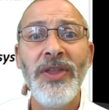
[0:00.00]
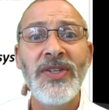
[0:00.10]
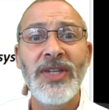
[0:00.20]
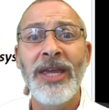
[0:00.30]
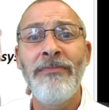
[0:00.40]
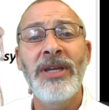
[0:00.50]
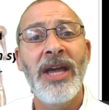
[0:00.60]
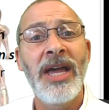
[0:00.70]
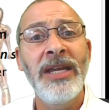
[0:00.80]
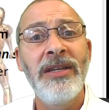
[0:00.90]
the same
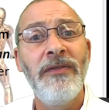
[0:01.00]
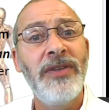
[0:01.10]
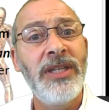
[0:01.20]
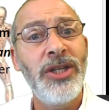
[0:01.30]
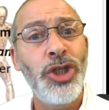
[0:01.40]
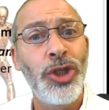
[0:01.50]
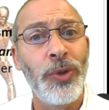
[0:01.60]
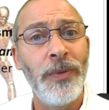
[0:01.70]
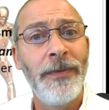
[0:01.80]
kind of tissue.